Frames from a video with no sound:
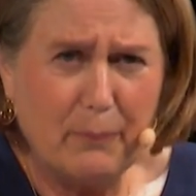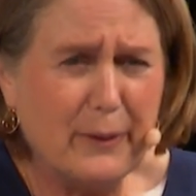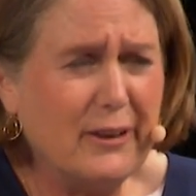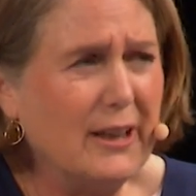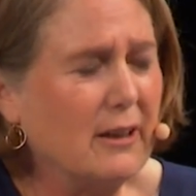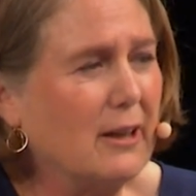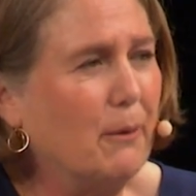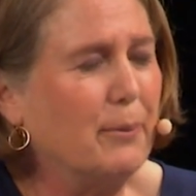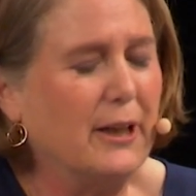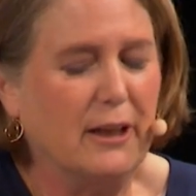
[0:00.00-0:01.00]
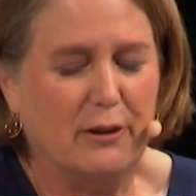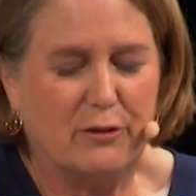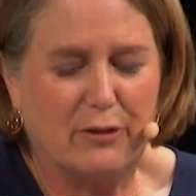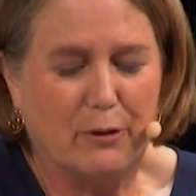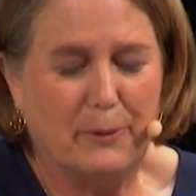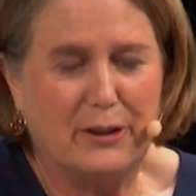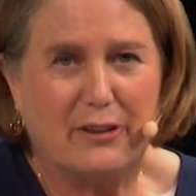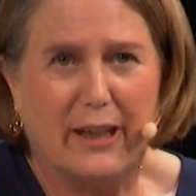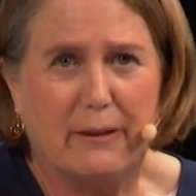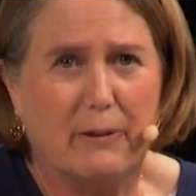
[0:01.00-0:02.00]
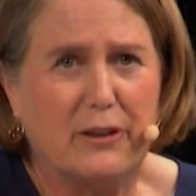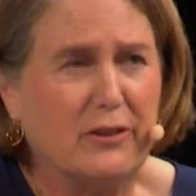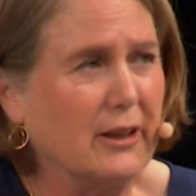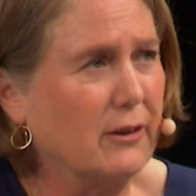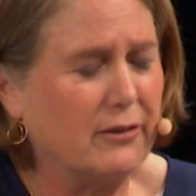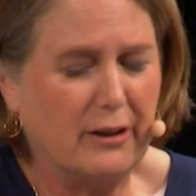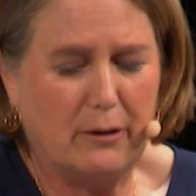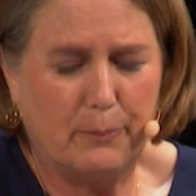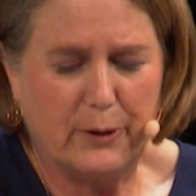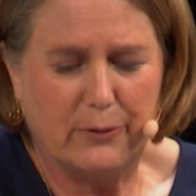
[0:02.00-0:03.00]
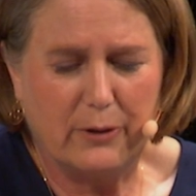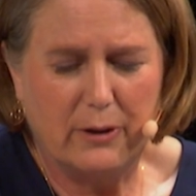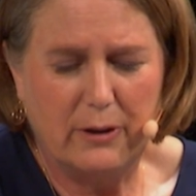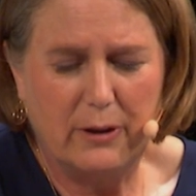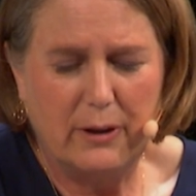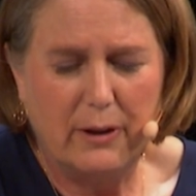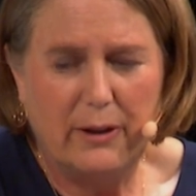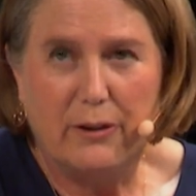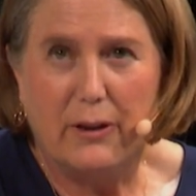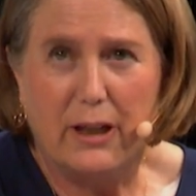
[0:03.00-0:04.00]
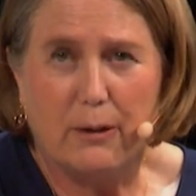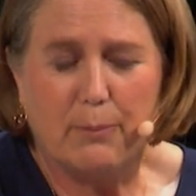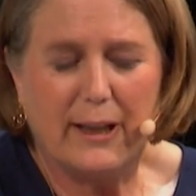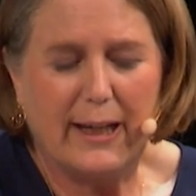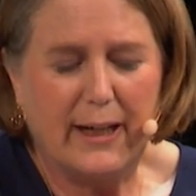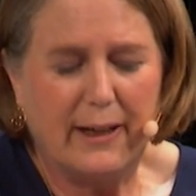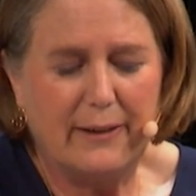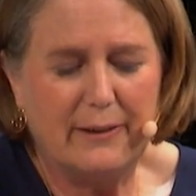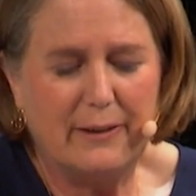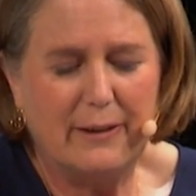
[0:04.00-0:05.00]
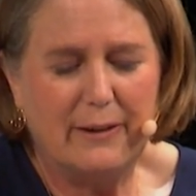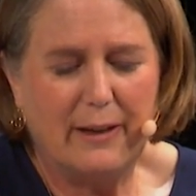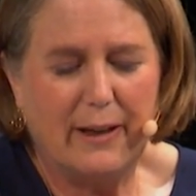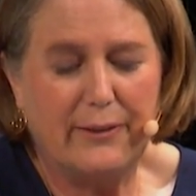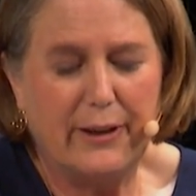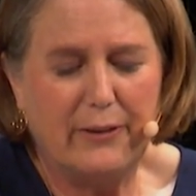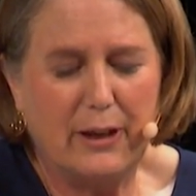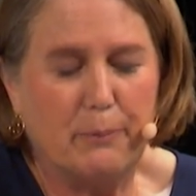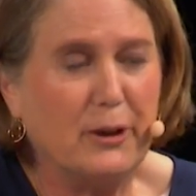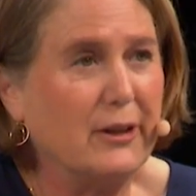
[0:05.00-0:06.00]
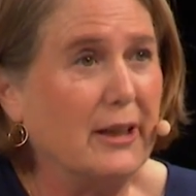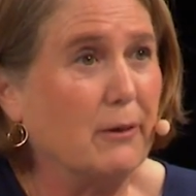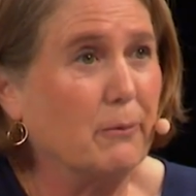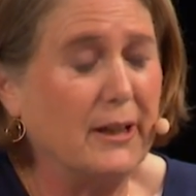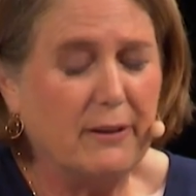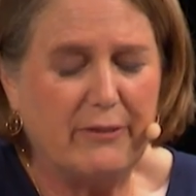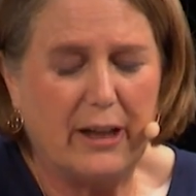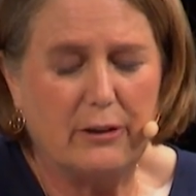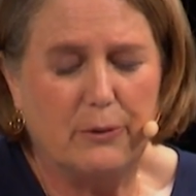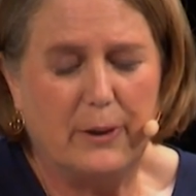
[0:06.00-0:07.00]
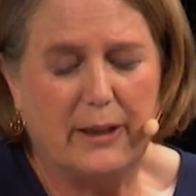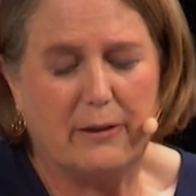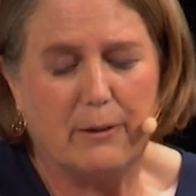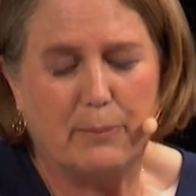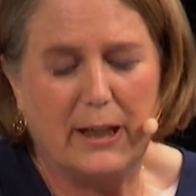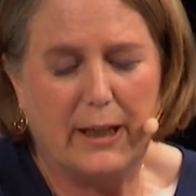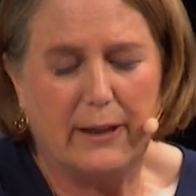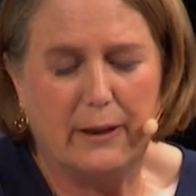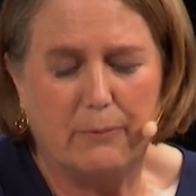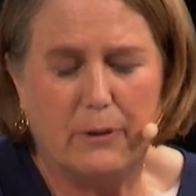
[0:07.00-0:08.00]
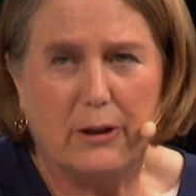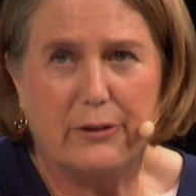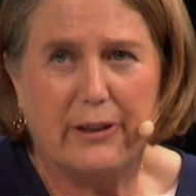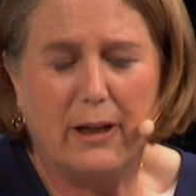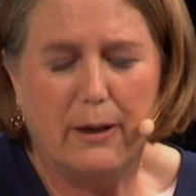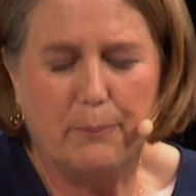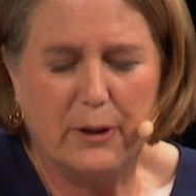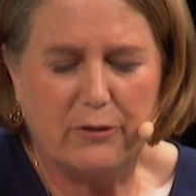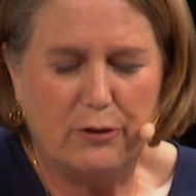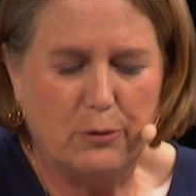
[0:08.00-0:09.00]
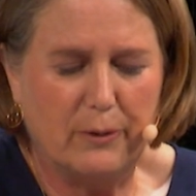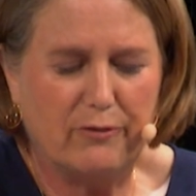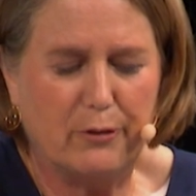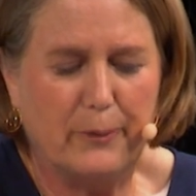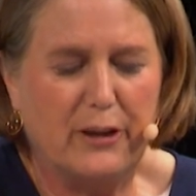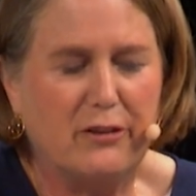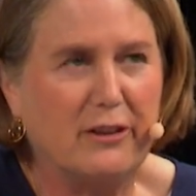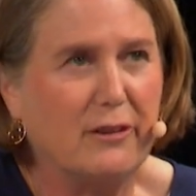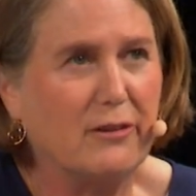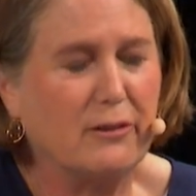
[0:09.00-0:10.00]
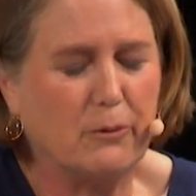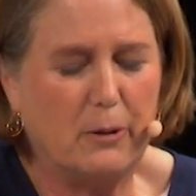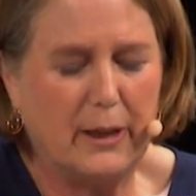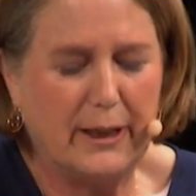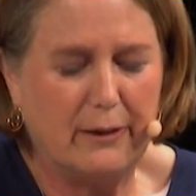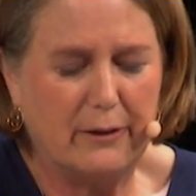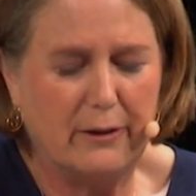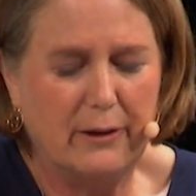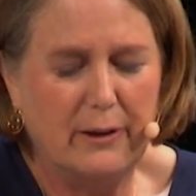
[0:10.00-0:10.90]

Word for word: Building a company is so much like racing a sailboat. You need a plan and then the ability to reevaluate the plan in real time as new information is acquired.